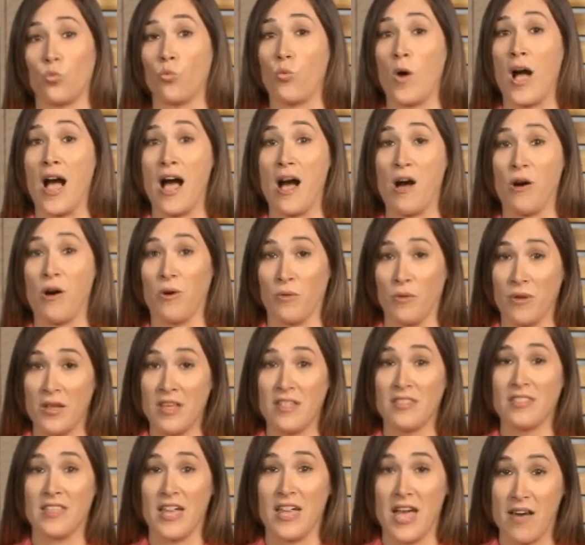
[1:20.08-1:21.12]
Wow,
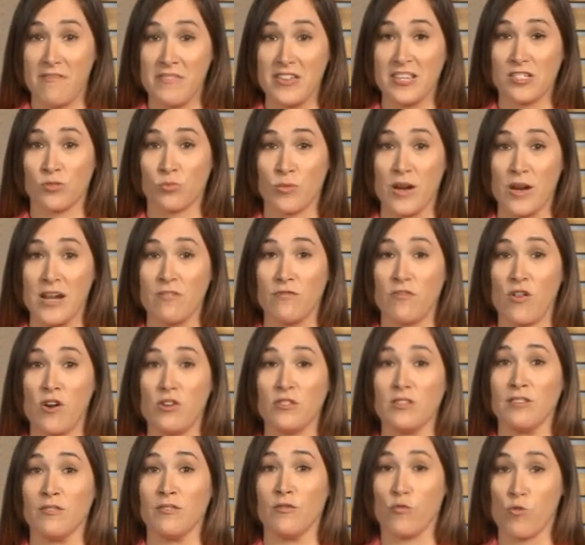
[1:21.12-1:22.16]
the heaviest
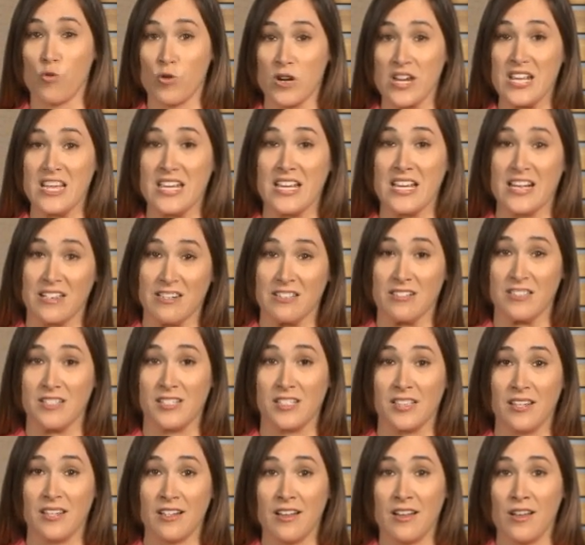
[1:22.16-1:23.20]
rainfall in 40
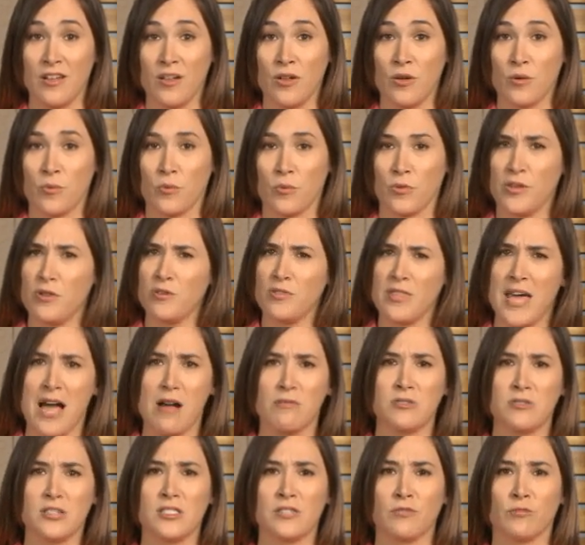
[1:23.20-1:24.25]
years. Were there
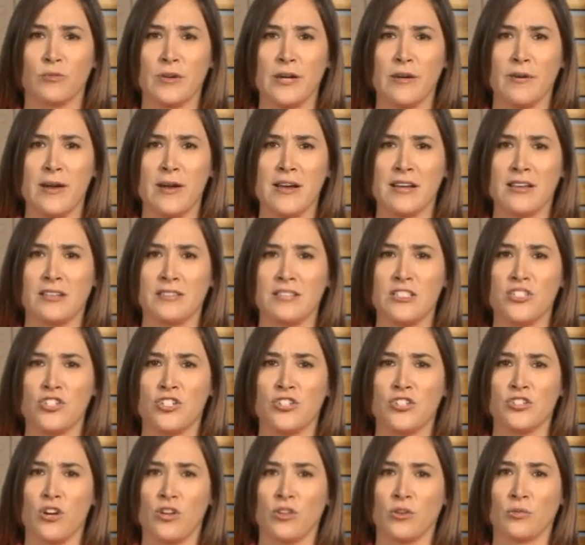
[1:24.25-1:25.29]
thousands of rear-end
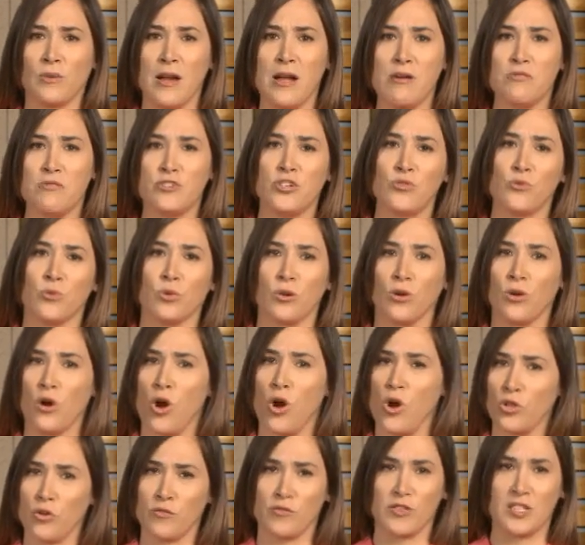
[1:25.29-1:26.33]
collisions all around you or
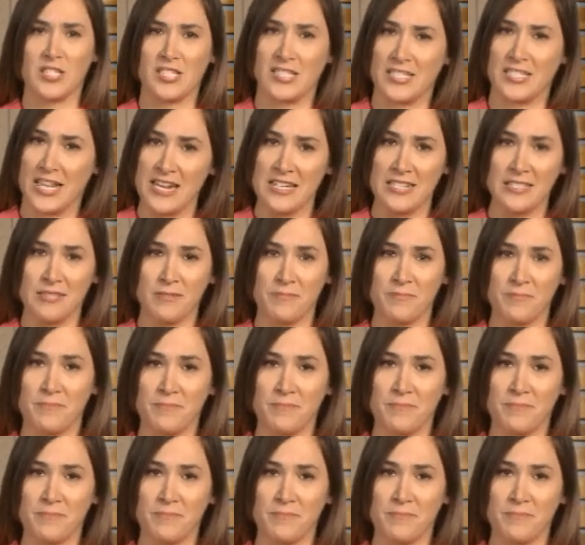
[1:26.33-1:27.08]
all over the state?